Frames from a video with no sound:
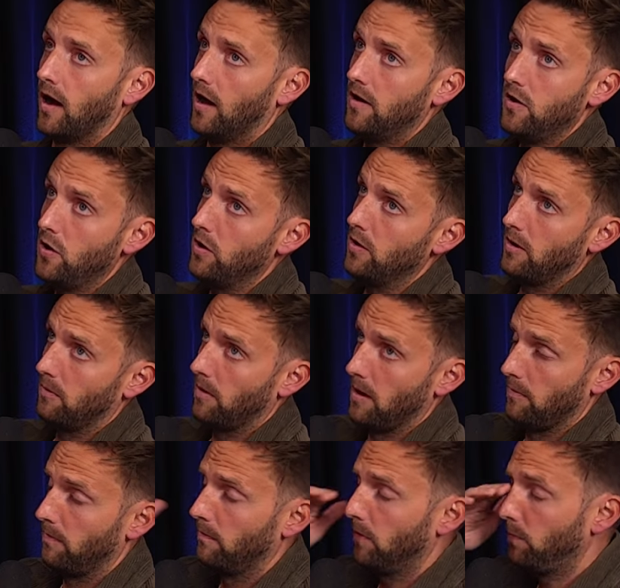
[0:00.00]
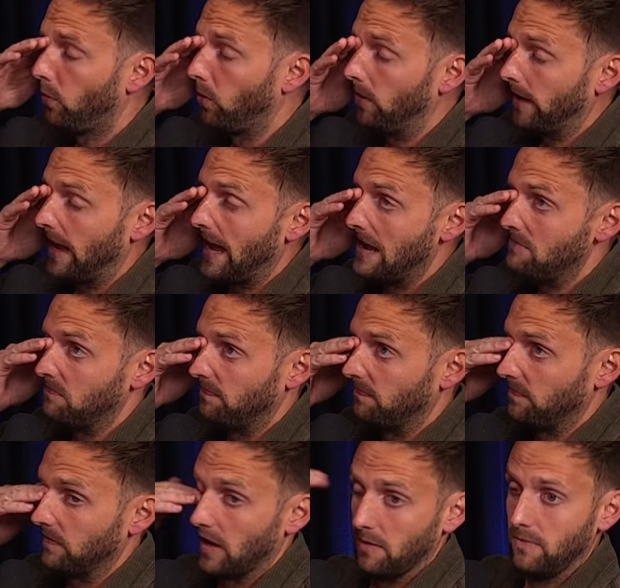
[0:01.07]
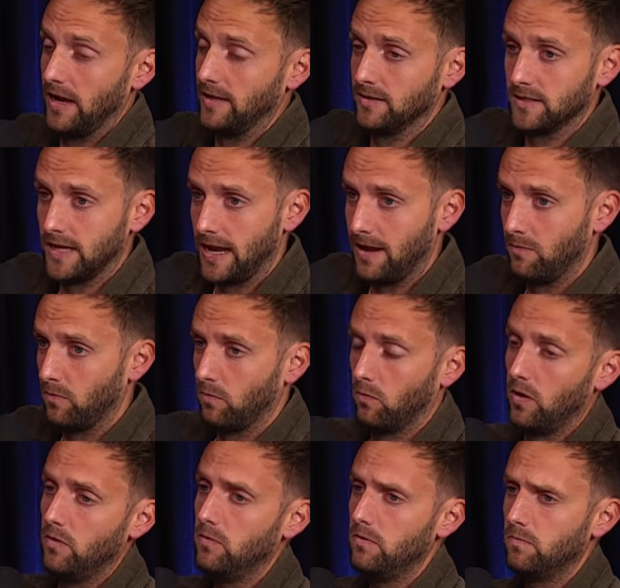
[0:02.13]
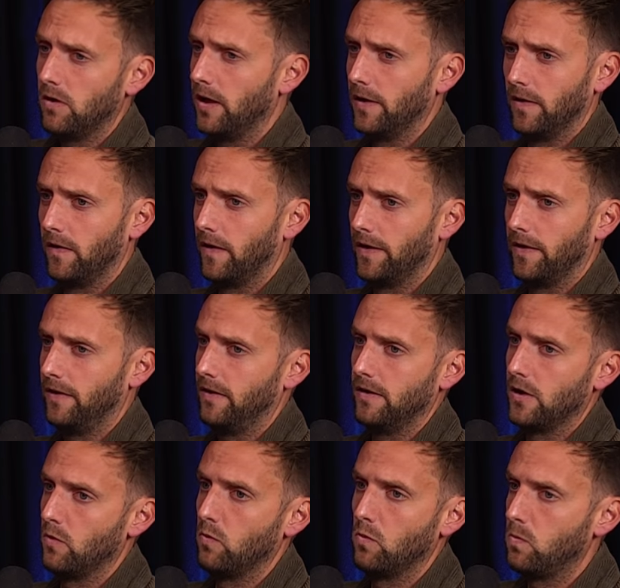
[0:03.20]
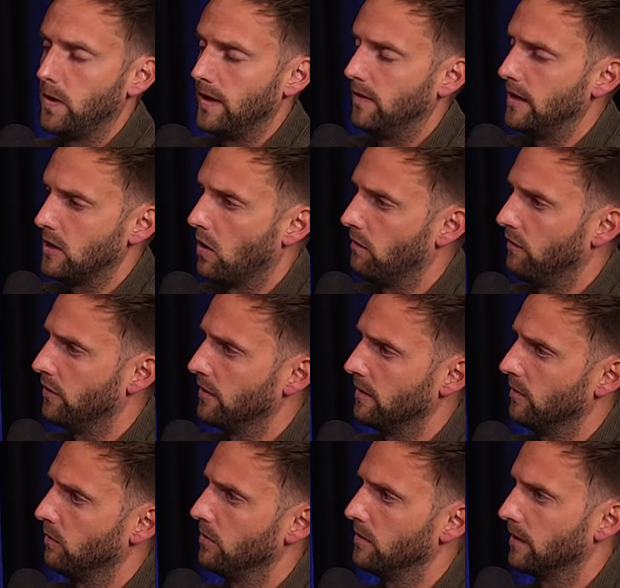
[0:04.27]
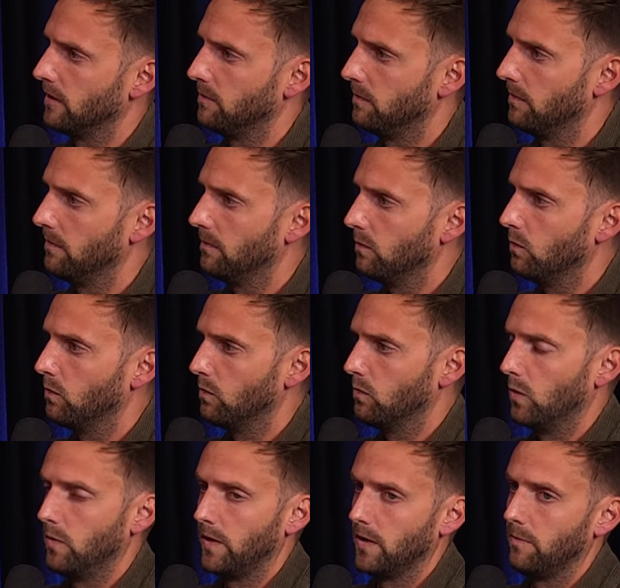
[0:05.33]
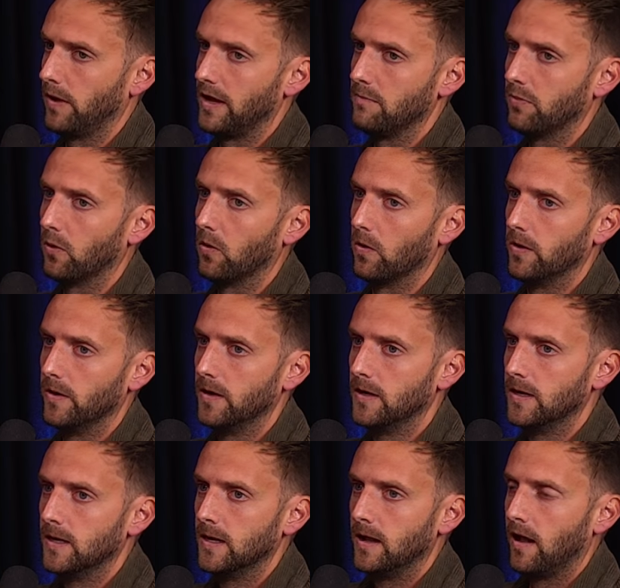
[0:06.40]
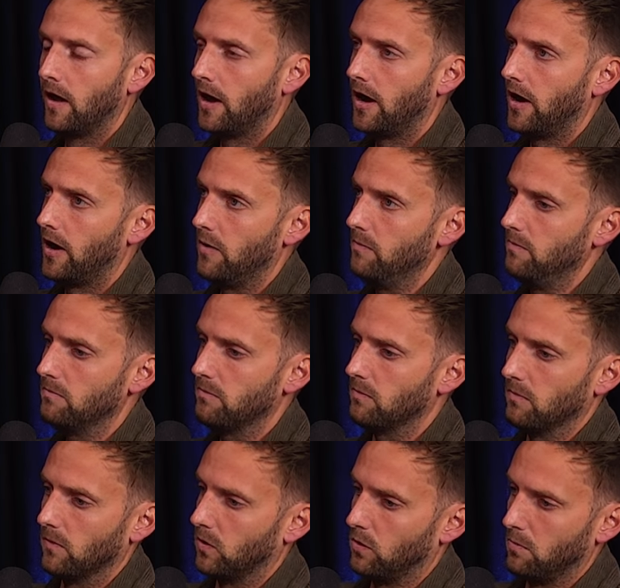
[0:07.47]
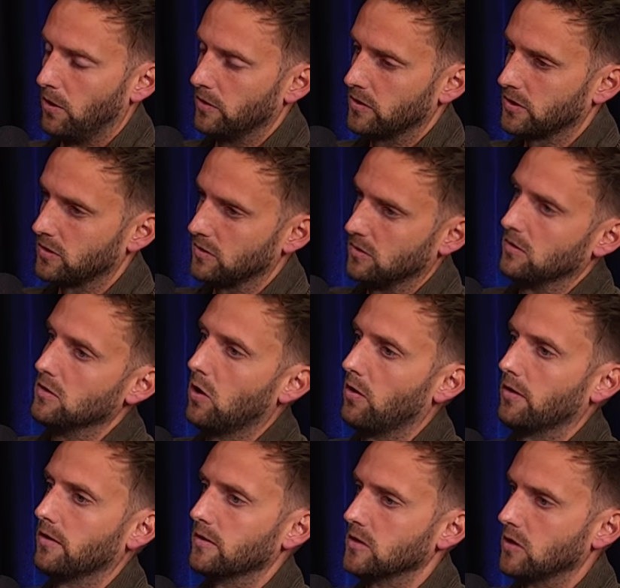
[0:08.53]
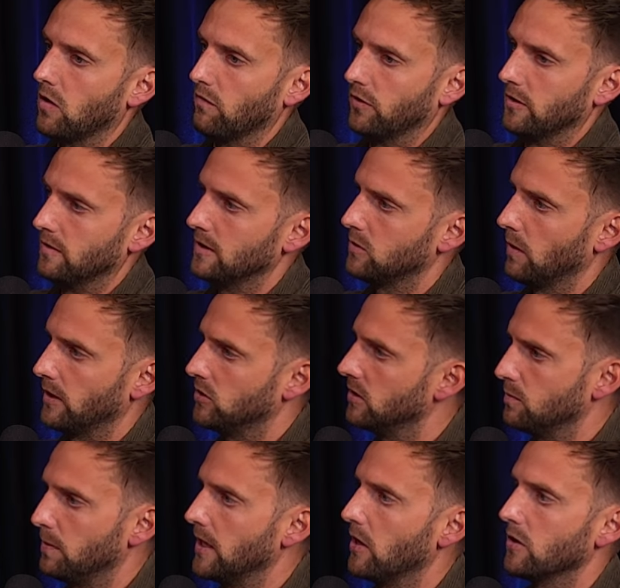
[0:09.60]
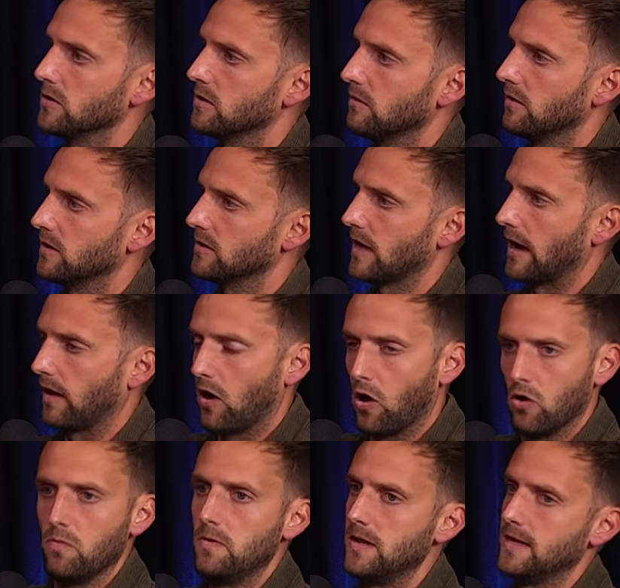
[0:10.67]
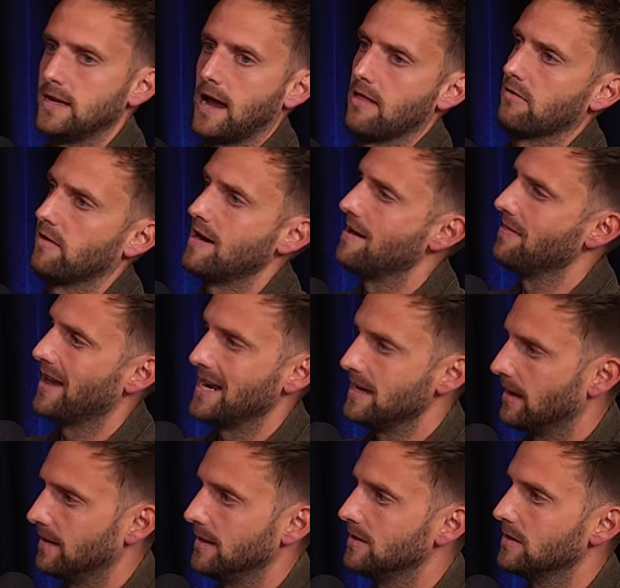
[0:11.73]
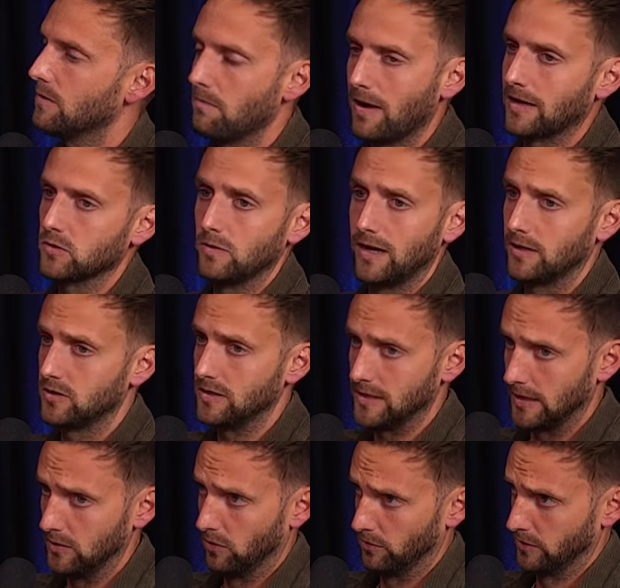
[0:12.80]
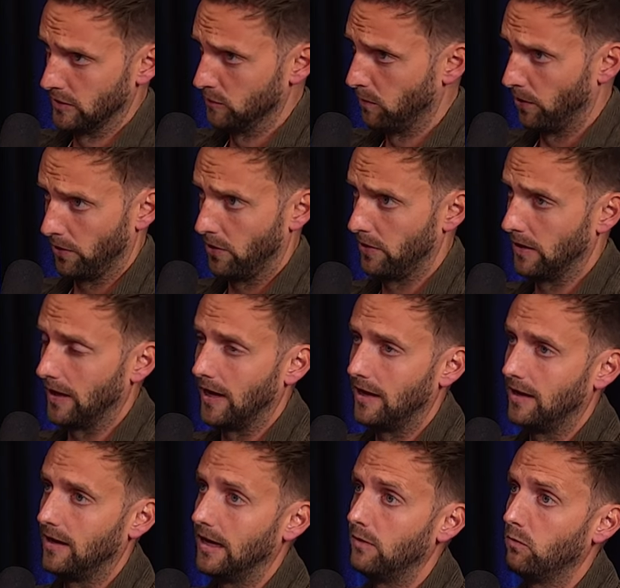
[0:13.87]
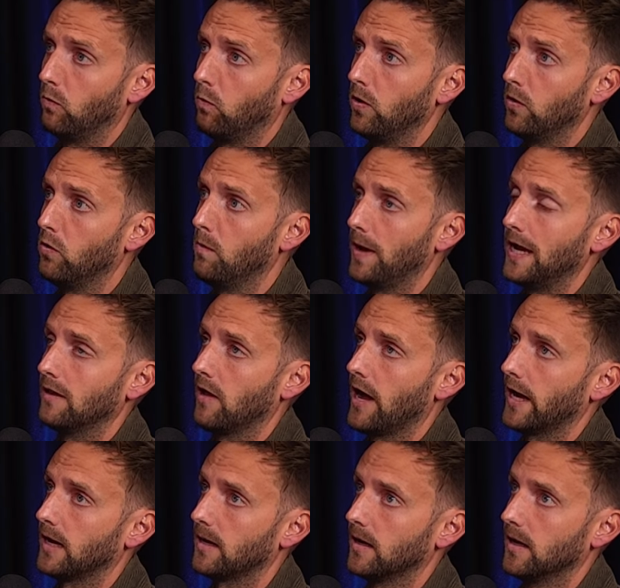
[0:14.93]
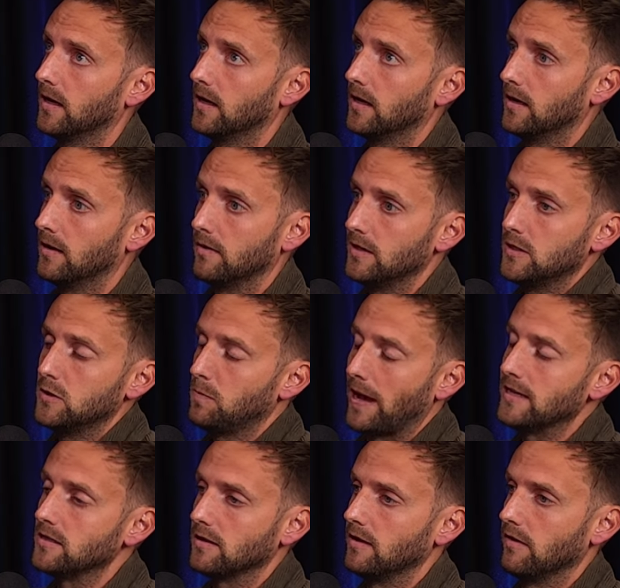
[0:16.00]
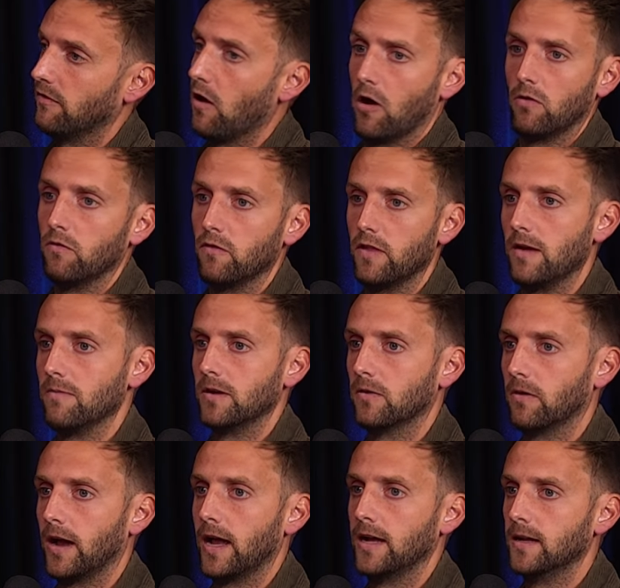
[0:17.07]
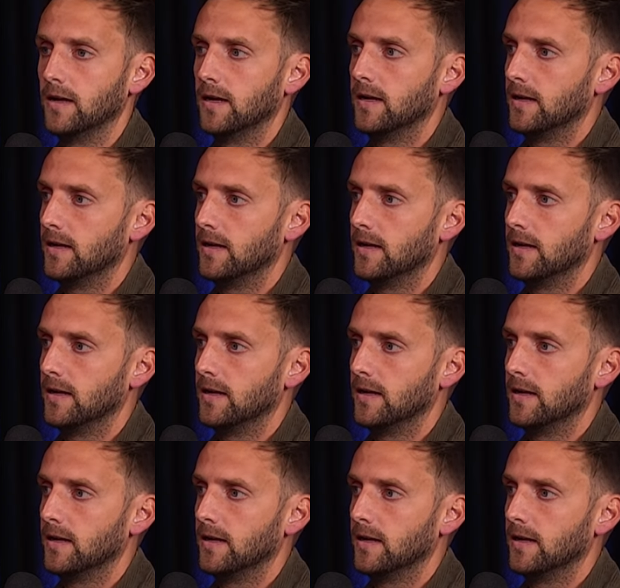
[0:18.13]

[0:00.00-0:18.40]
I don't know uh, the port game. Like me and Sam, we were I don't know weirdly confident that we were going to we were going to beat Port. Mm. I'm almost not as confident this week just because of it's like opening gather round. They this is a must win, as you said, Naughty spot on. It, it, will be like this is basically a final for them in a way.